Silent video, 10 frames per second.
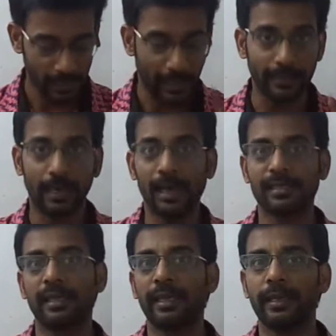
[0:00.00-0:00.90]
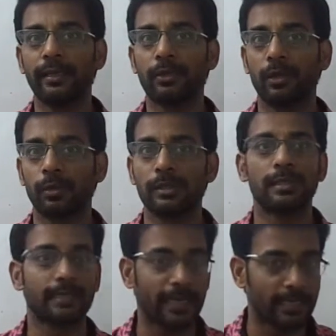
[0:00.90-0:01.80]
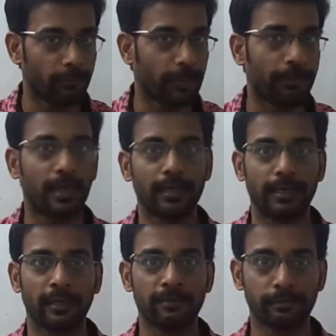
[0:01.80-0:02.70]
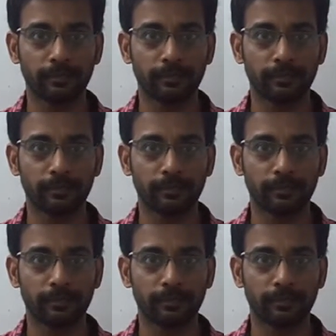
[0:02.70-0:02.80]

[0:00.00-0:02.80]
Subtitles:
And the last thing he taught was the scientific marketing,